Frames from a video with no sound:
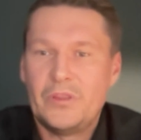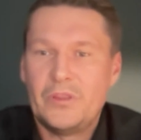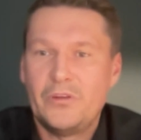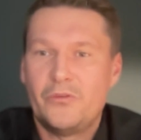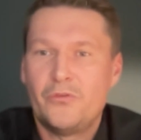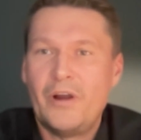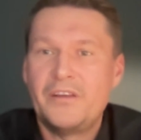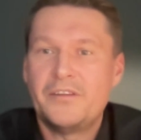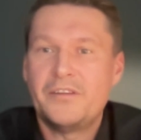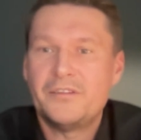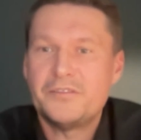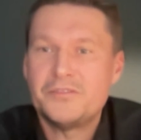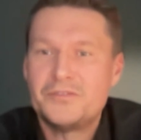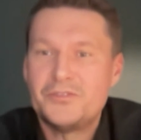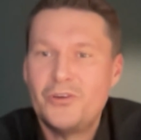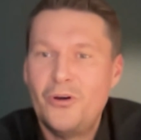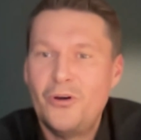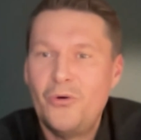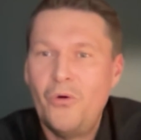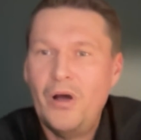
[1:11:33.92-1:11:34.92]
Great.
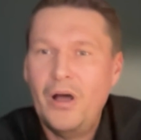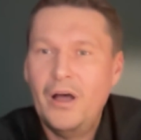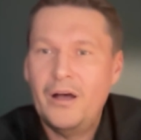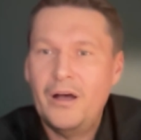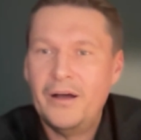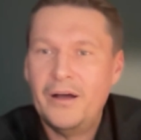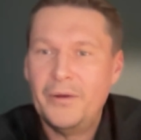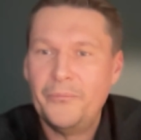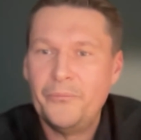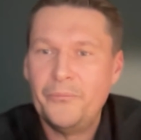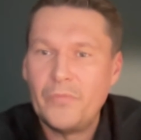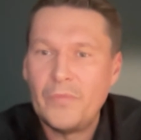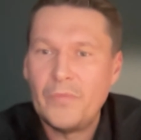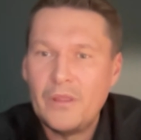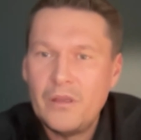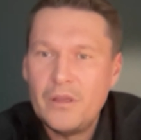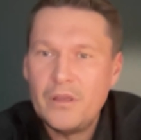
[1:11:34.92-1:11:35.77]
So I'm